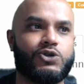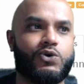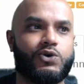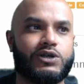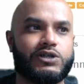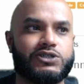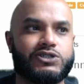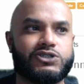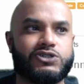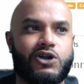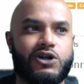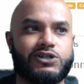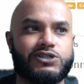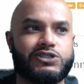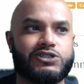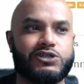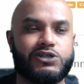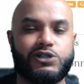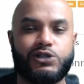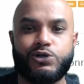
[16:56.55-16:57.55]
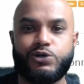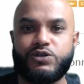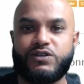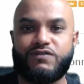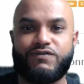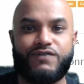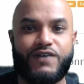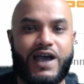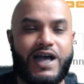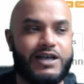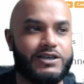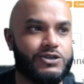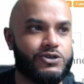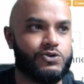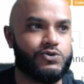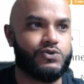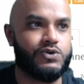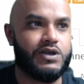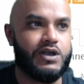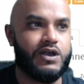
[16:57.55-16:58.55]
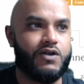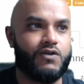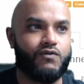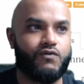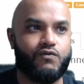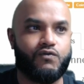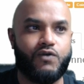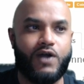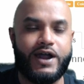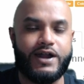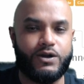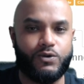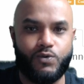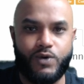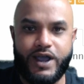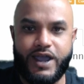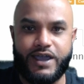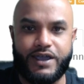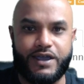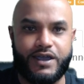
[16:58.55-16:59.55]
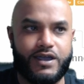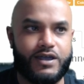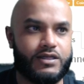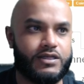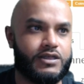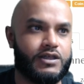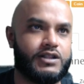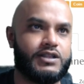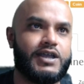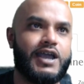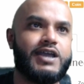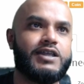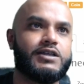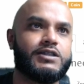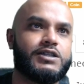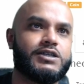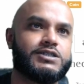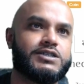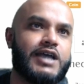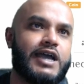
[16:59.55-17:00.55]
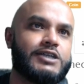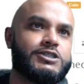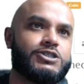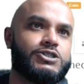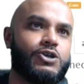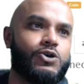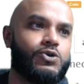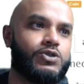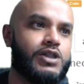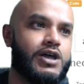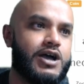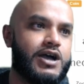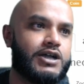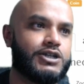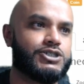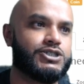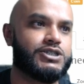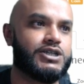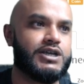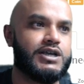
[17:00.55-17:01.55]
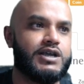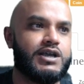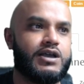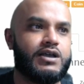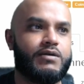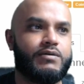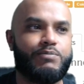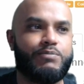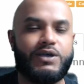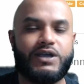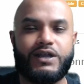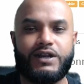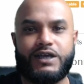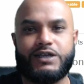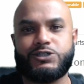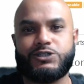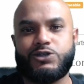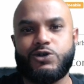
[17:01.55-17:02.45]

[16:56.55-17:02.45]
token, starts to lose value right away. The day that this ICO launched, Bitconnect's